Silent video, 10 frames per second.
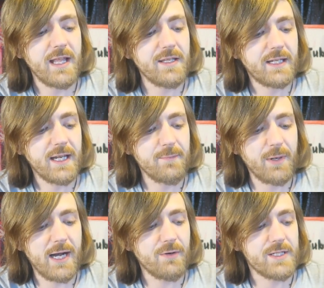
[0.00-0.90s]
Then the
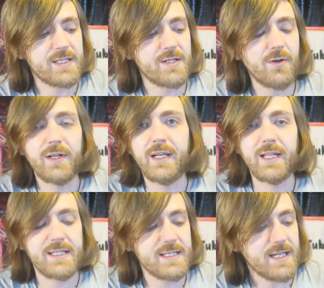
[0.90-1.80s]
king put out his tongue
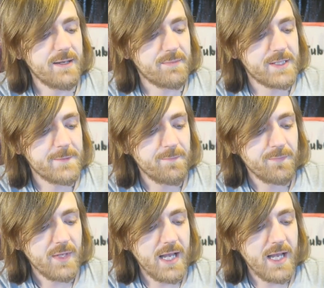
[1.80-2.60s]
and licked his lips.